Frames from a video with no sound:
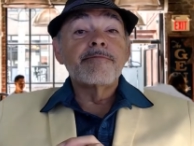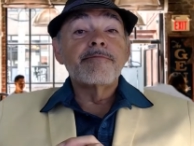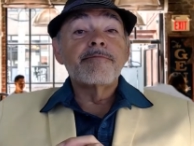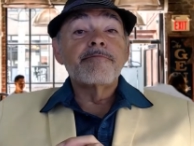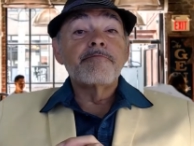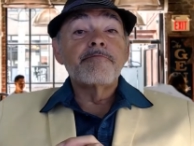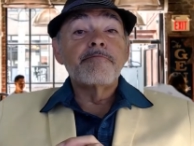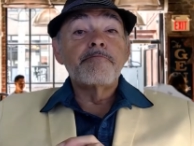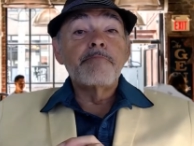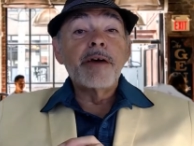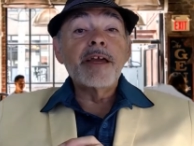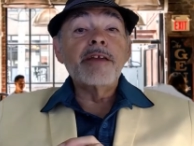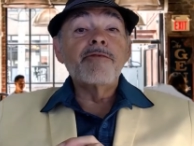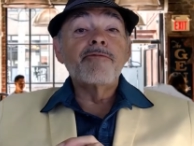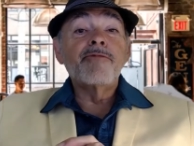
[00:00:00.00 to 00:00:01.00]
made
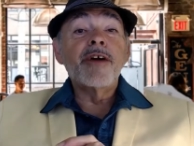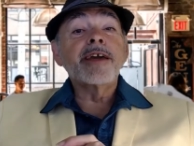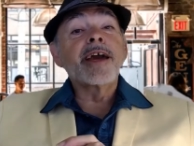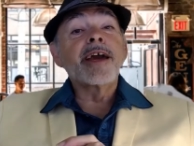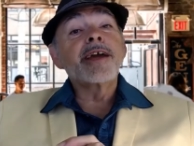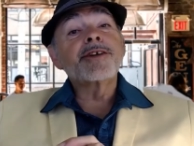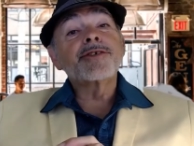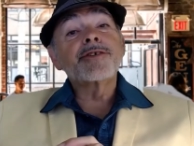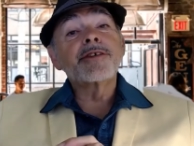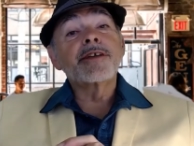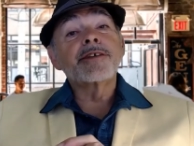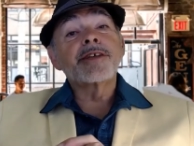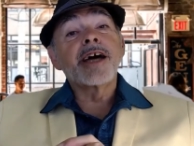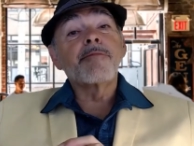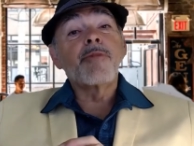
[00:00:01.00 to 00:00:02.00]
vacation and
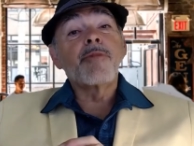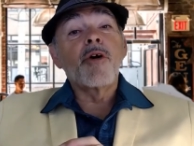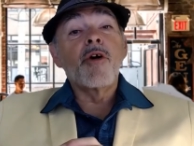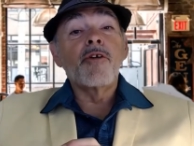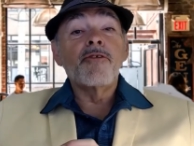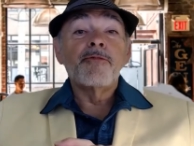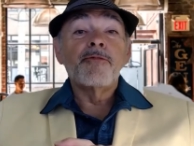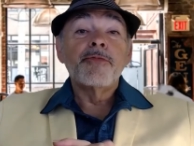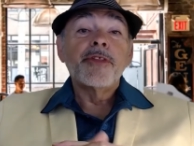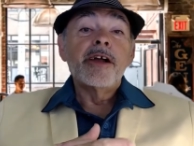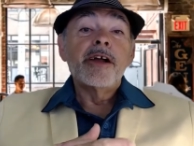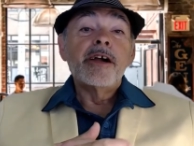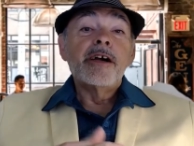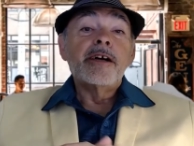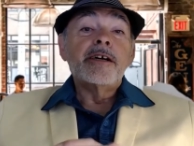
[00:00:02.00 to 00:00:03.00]
time off
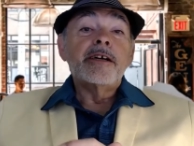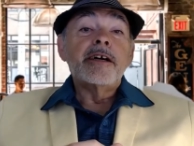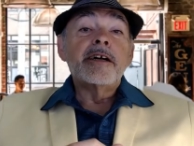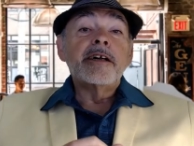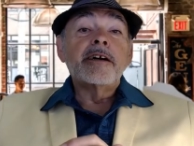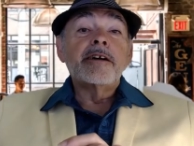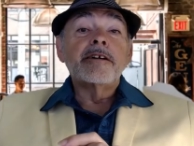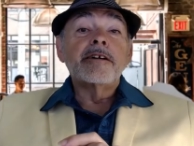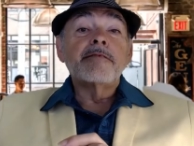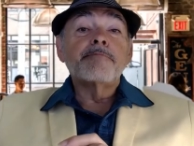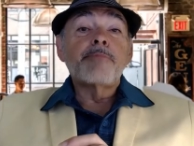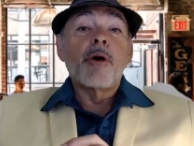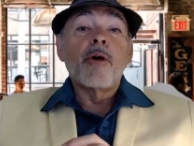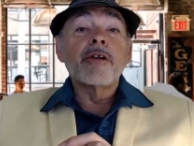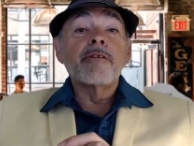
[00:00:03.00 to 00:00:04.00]
part
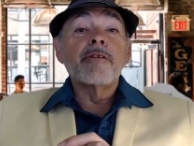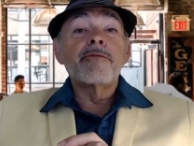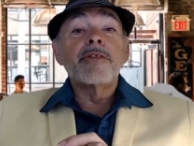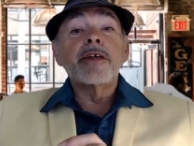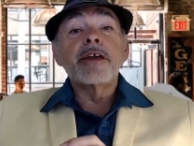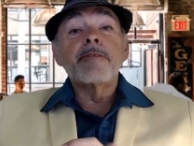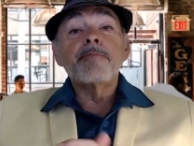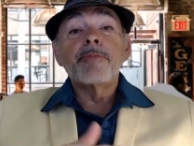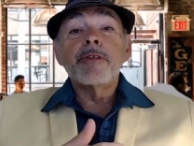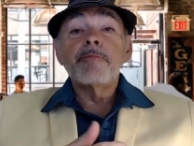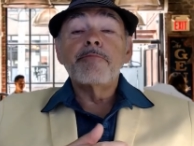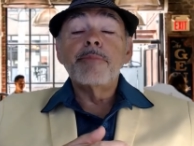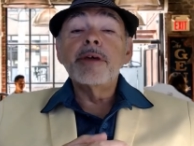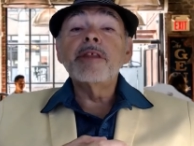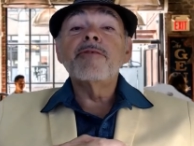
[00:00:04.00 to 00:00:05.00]
of the
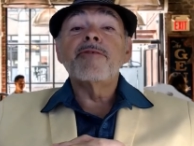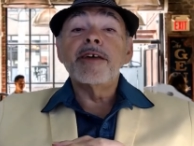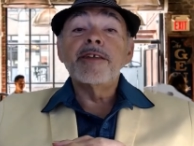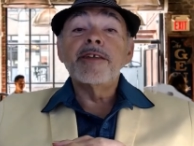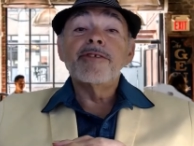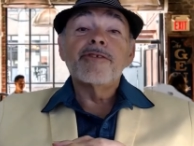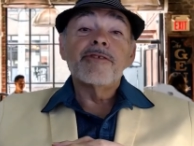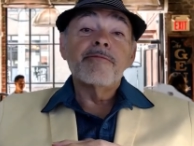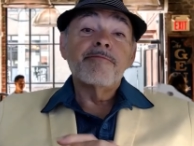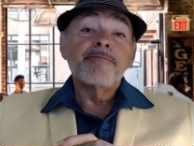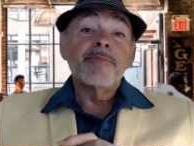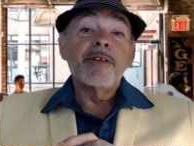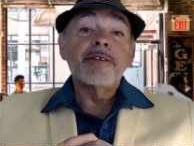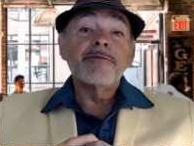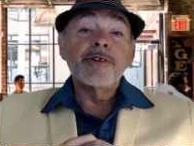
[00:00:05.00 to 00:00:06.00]
benefits
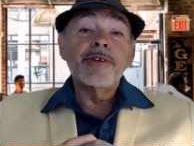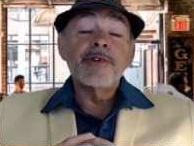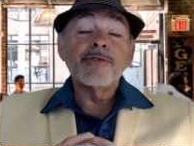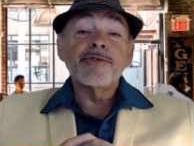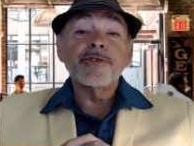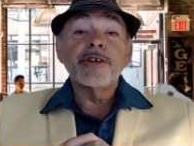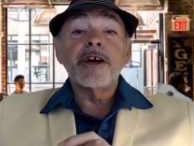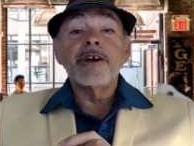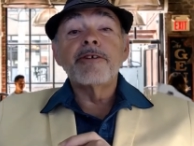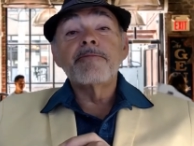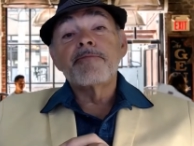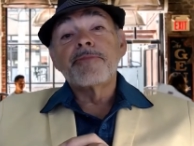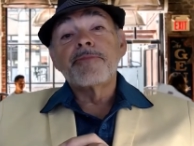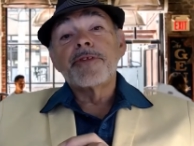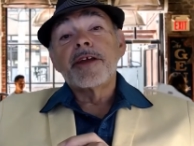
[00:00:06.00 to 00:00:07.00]
years ago.
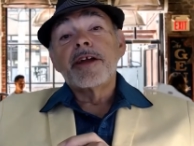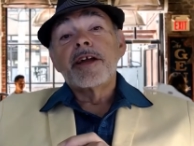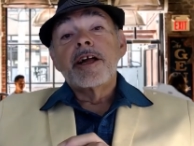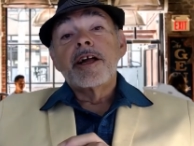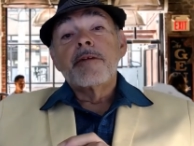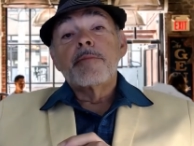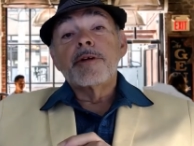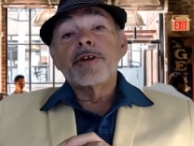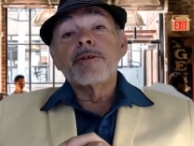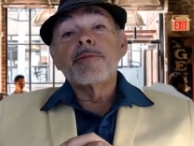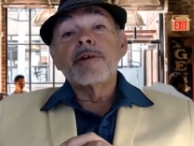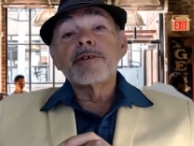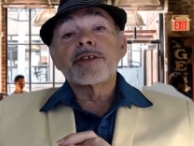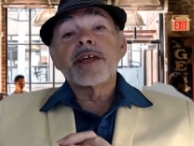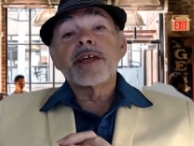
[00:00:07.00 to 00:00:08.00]
But there was a
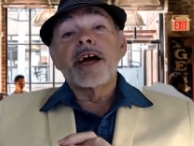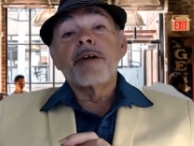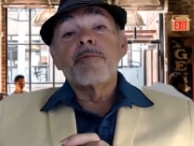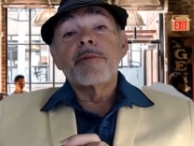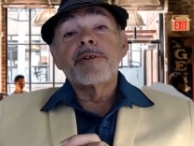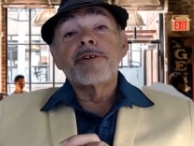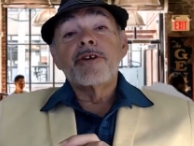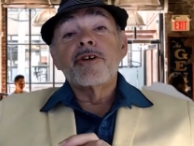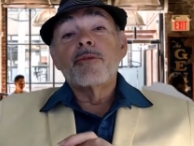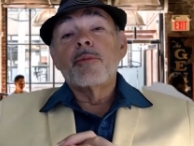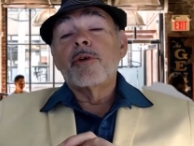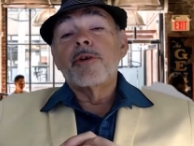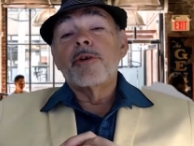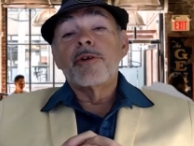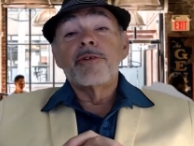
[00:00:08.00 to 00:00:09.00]
time when there were
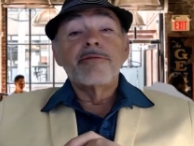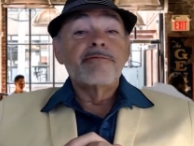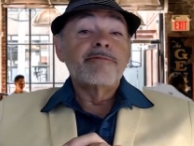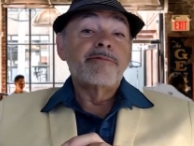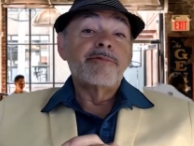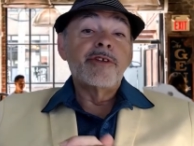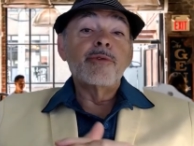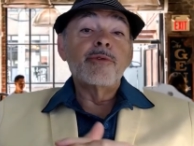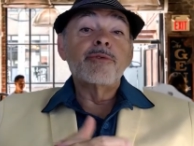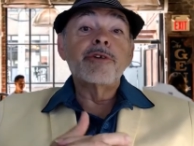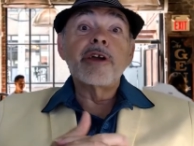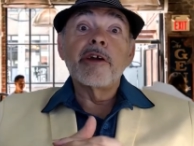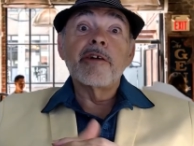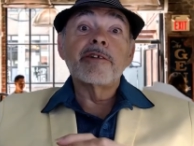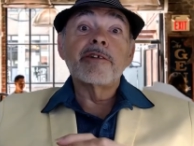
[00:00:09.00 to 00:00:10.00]
no
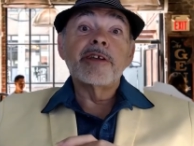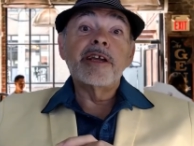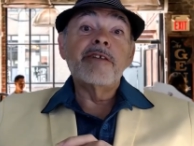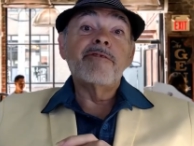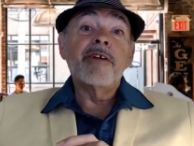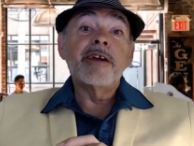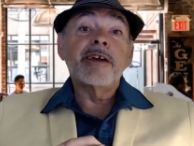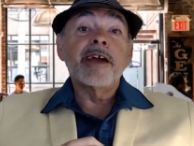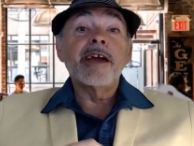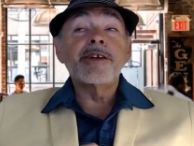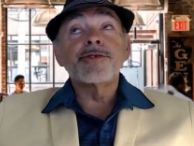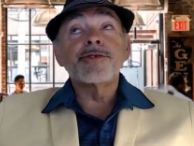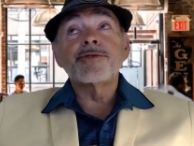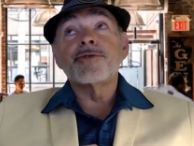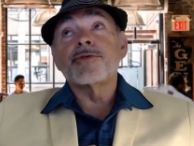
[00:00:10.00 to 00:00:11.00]
guaranteed vacations or
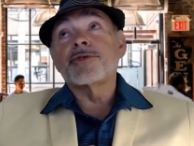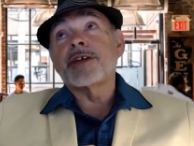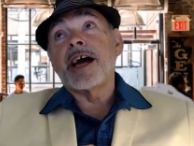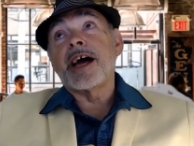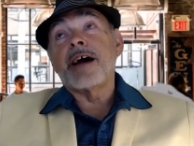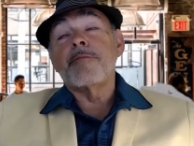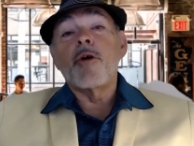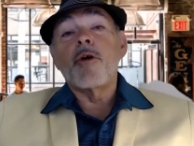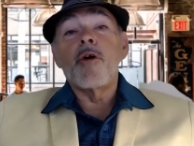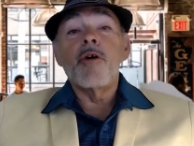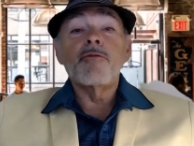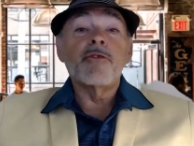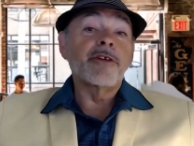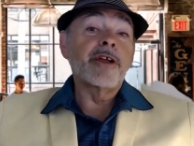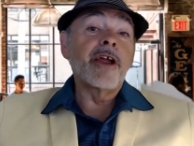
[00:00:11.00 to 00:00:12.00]
time off or
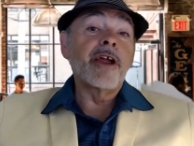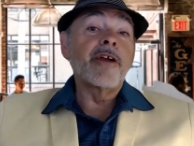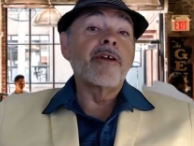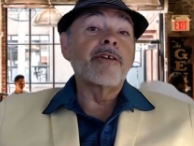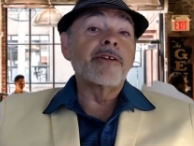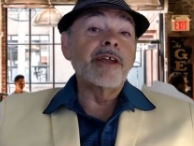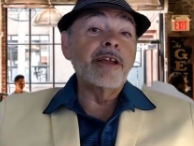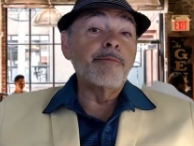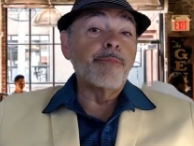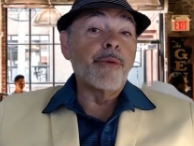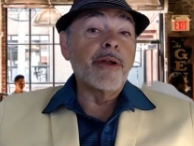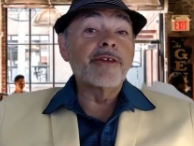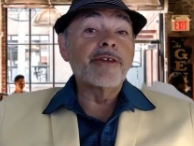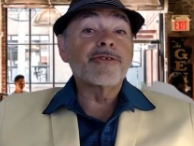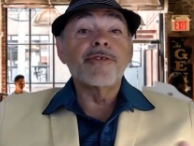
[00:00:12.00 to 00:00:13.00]
guaranteed breaks
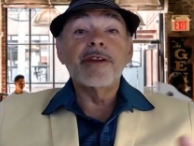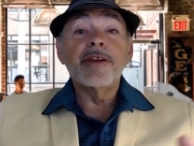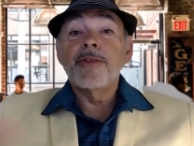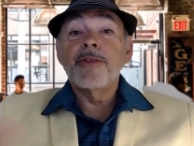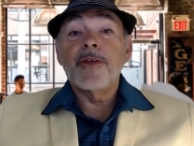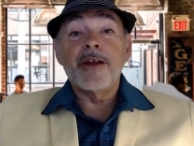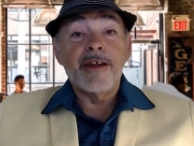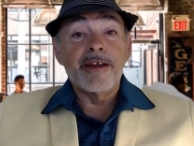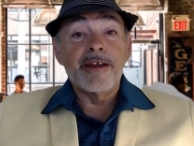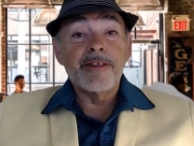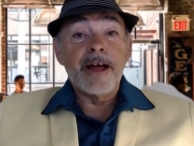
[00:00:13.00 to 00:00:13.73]
or anything like that.